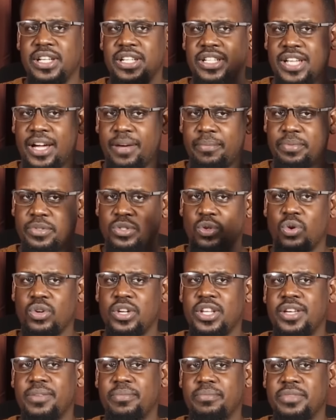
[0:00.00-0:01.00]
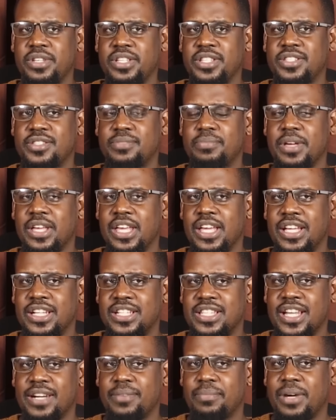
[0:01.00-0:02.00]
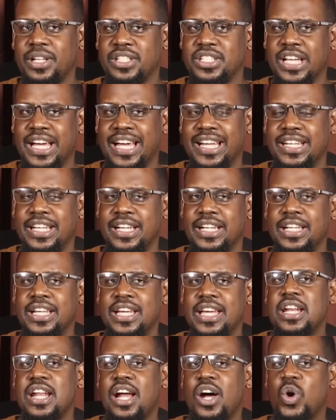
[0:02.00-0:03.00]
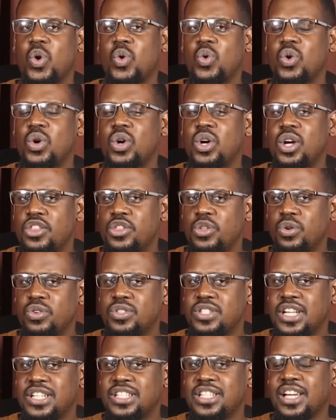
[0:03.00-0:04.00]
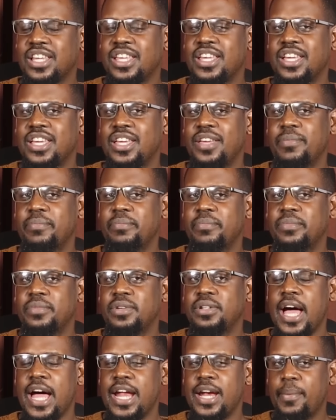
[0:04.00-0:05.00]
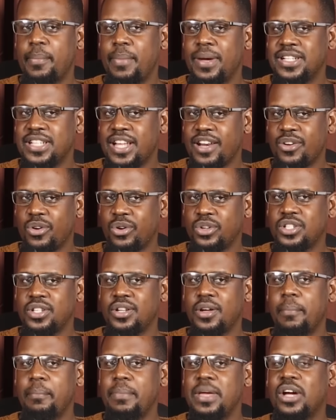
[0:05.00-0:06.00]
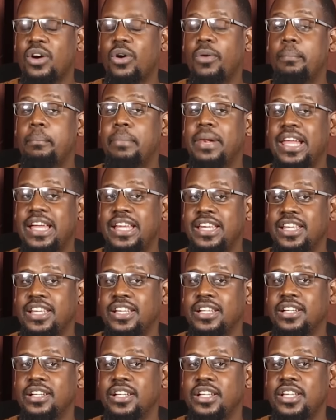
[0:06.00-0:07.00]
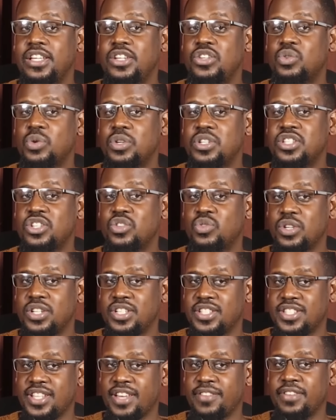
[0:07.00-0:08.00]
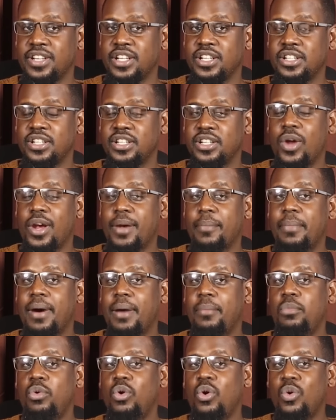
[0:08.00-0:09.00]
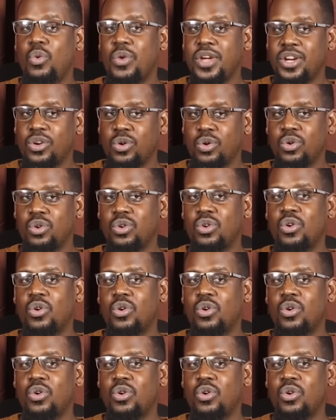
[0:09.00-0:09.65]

being dumped on him is making it that much harder. Now, those attacking him had better not be complaining in 2027 when Babu Owino